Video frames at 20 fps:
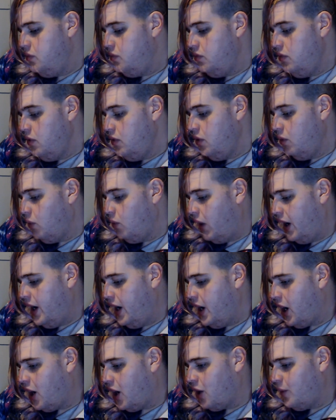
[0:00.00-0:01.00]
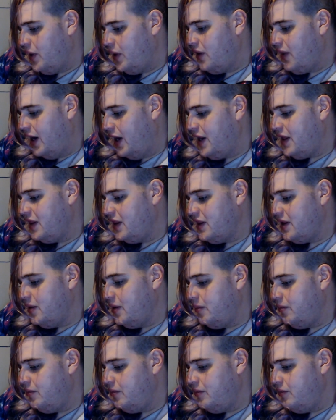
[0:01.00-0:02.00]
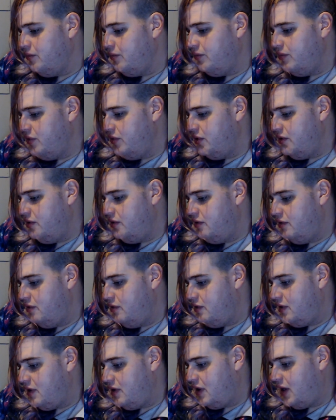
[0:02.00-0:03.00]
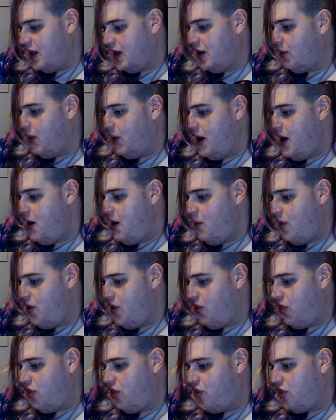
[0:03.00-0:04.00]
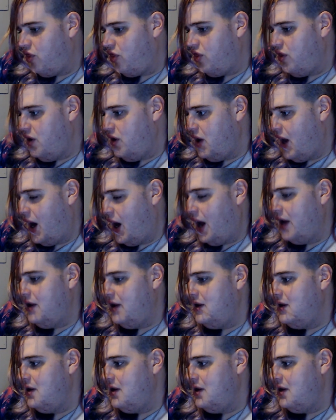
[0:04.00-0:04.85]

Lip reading: Why are we letting them get away with not